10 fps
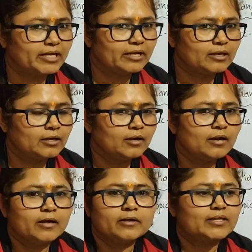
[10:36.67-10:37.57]
that this is
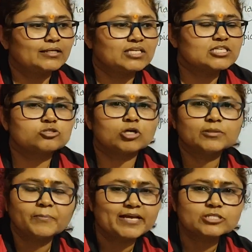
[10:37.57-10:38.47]
not the place to
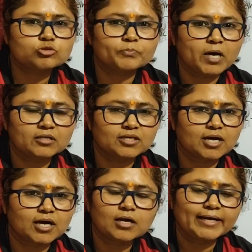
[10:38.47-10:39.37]
park the car, kindly
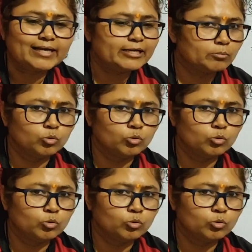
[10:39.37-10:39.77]
remove it.